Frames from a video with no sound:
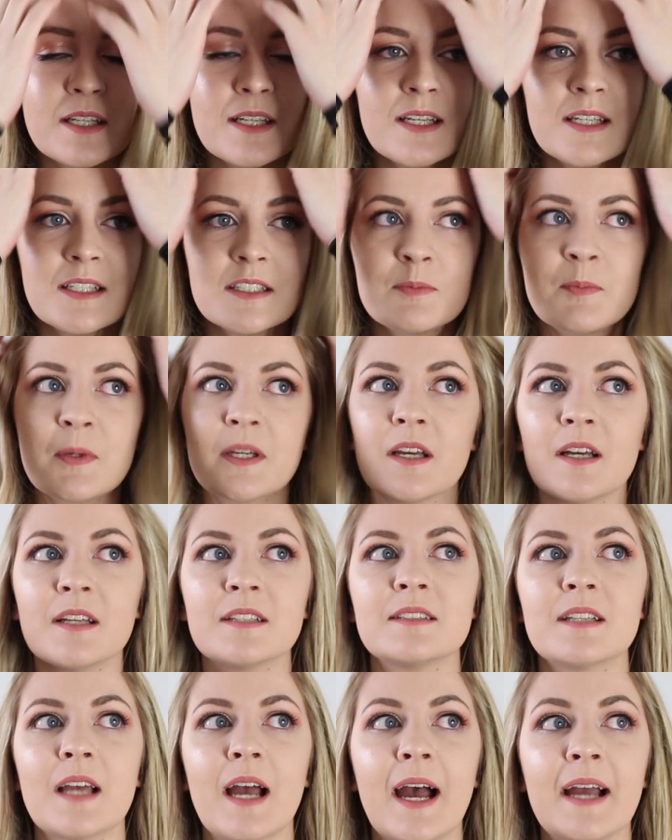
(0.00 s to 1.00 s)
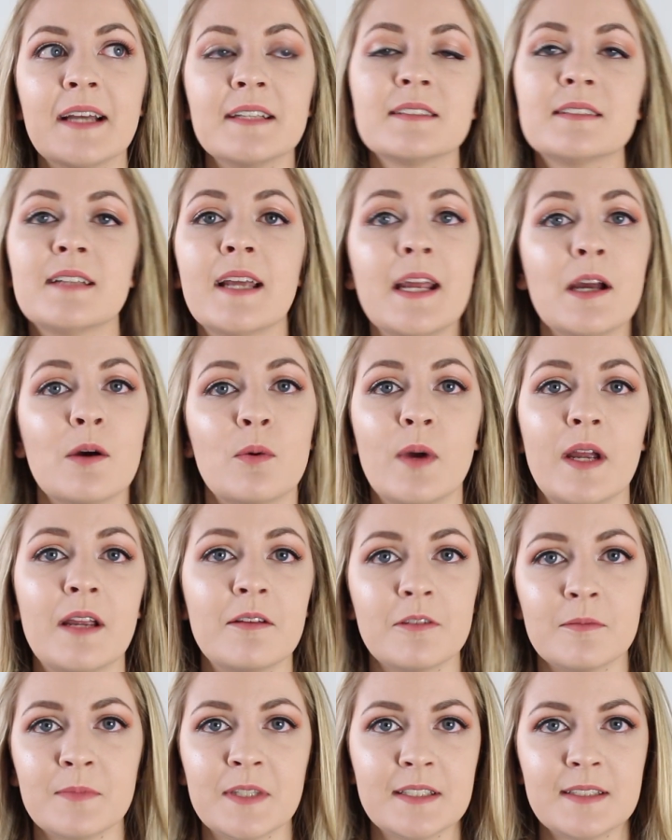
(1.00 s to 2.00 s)
is because I stay away
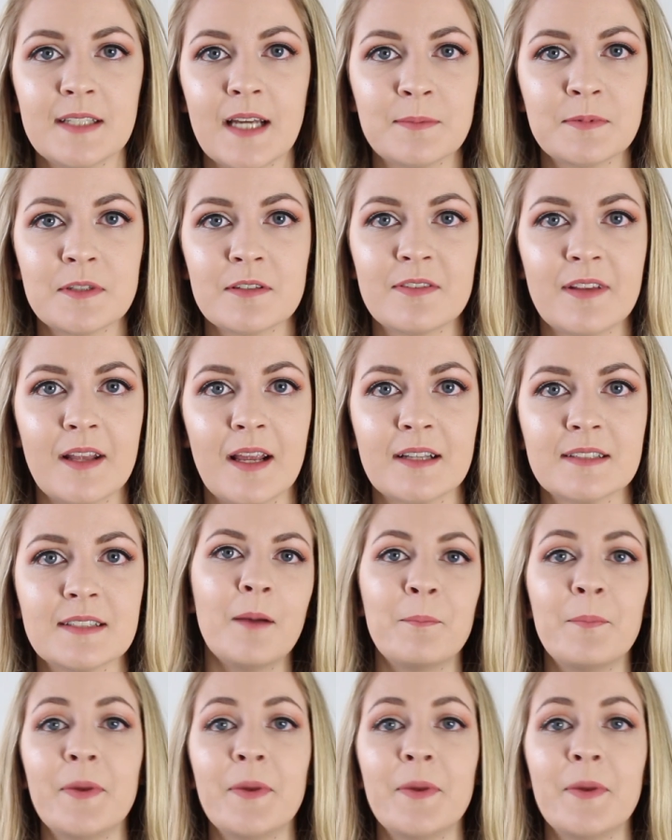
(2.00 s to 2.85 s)
from these types of things.